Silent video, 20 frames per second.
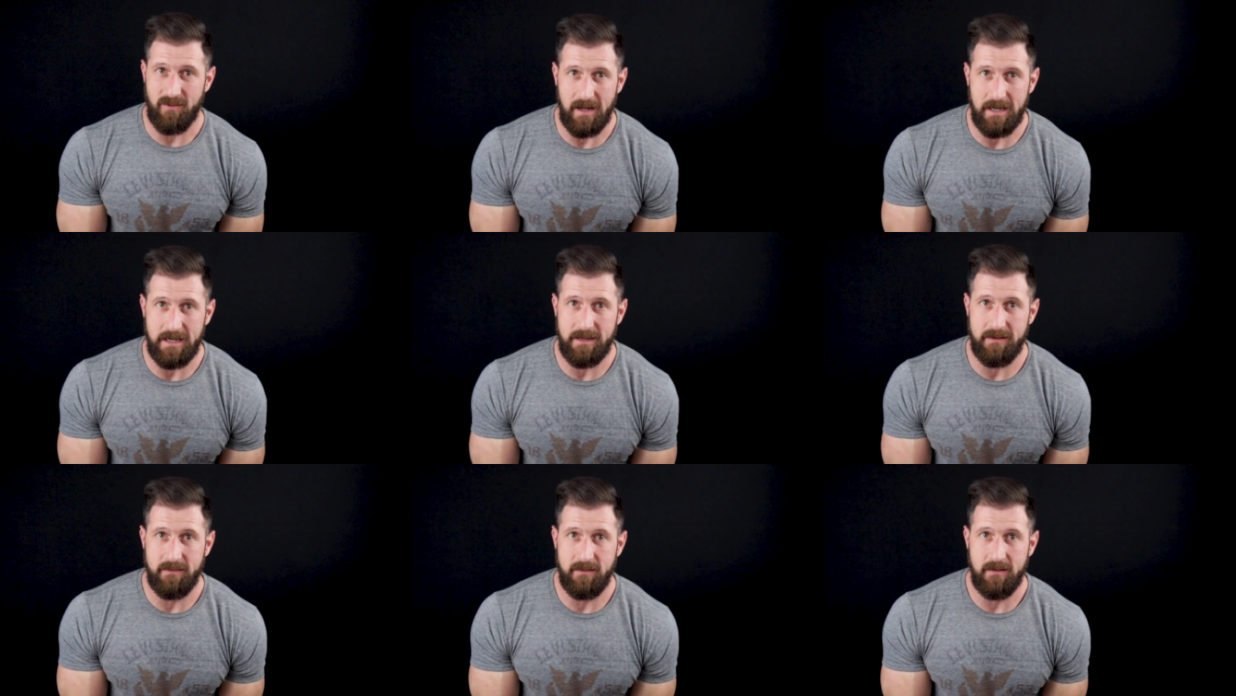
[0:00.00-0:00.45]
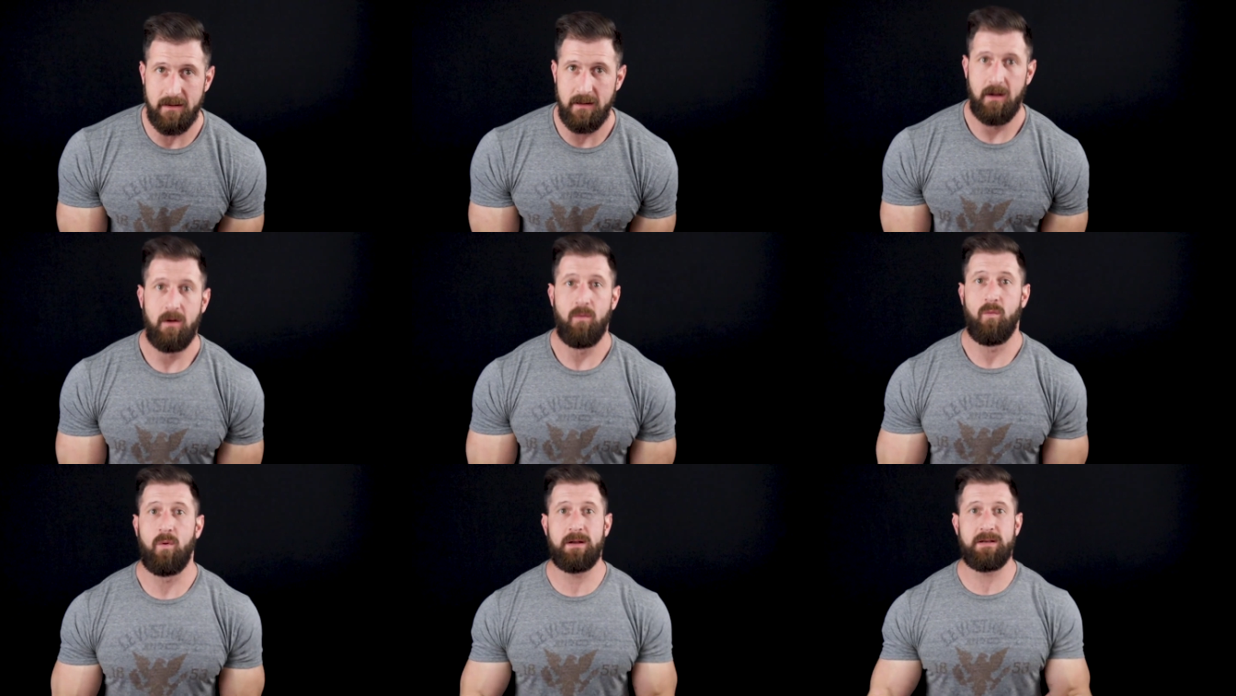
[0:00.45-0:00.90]
right?
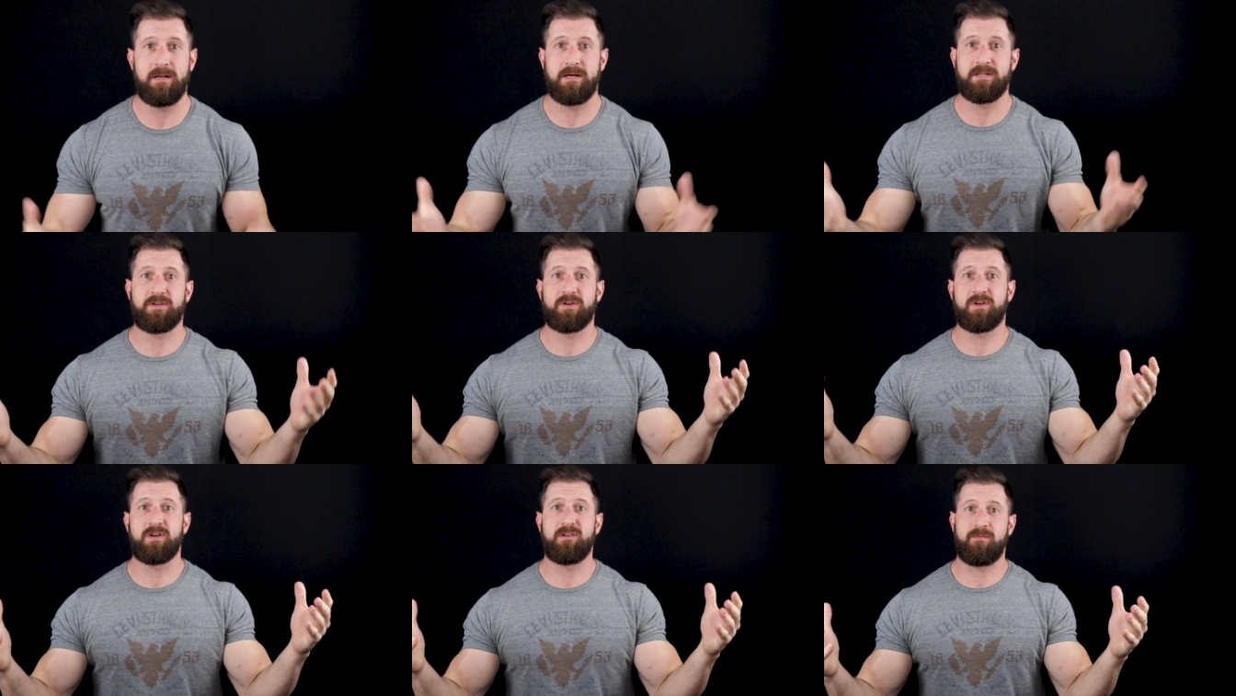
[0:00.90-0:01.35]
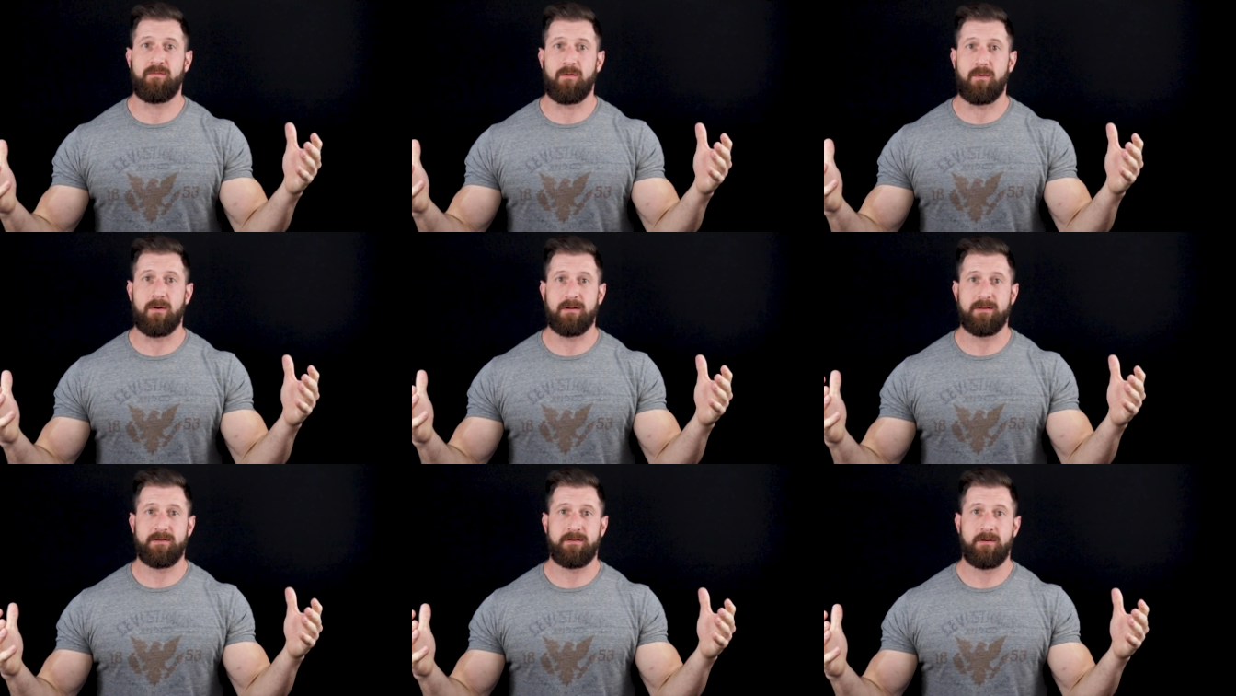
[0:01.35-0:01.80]
What nuts are good
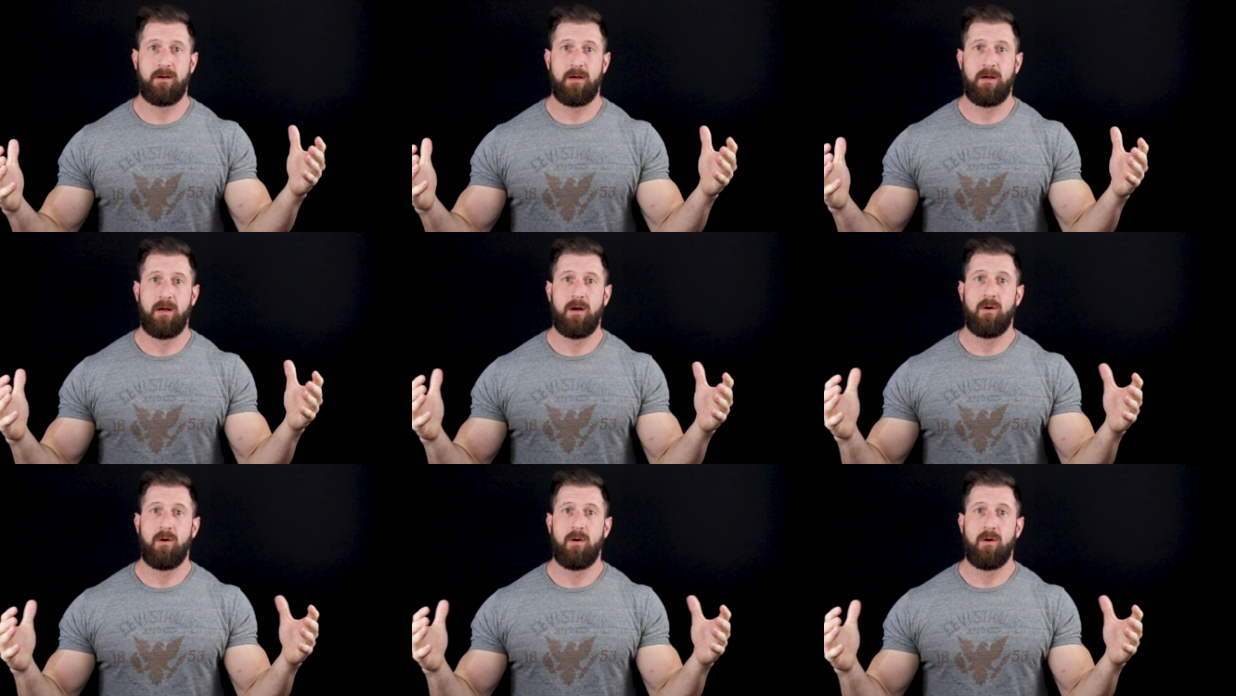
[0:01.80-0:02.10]
for us?